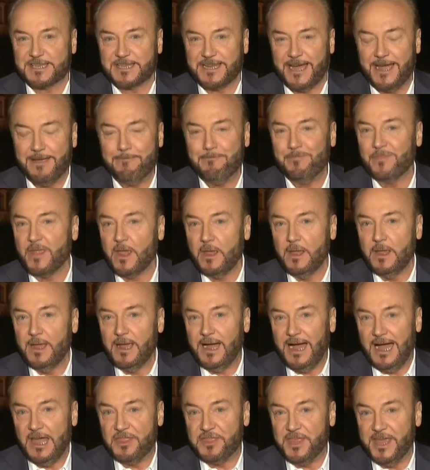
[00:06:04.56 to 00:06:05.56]
time.
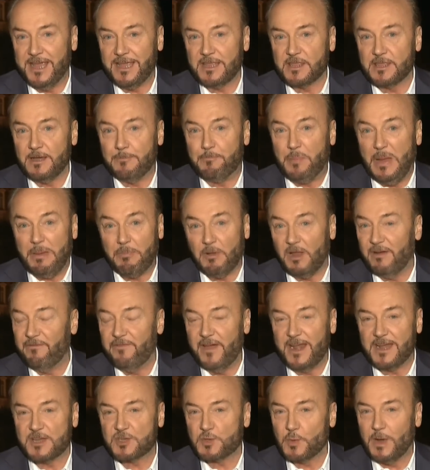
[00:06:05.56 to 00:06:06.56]
I think the people of
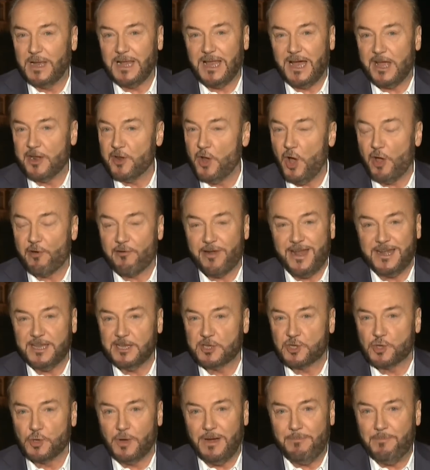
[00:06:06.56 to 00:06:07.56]
Venezuela are not
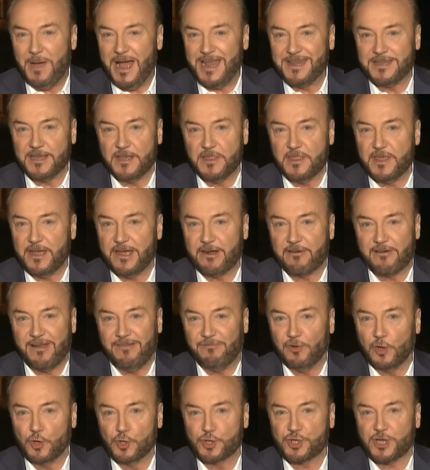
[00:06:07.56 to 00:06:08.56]
ready to abandon their
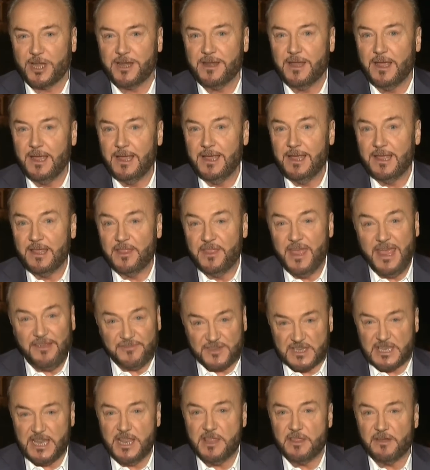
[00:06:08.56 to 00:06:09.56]
revolution.
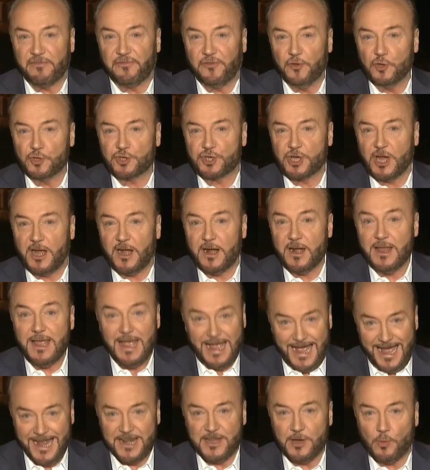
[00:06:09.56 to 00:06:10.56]
They've seen the future,
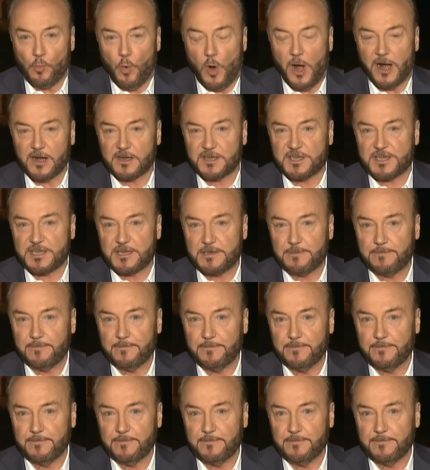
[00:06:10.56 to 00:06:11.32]
and it works.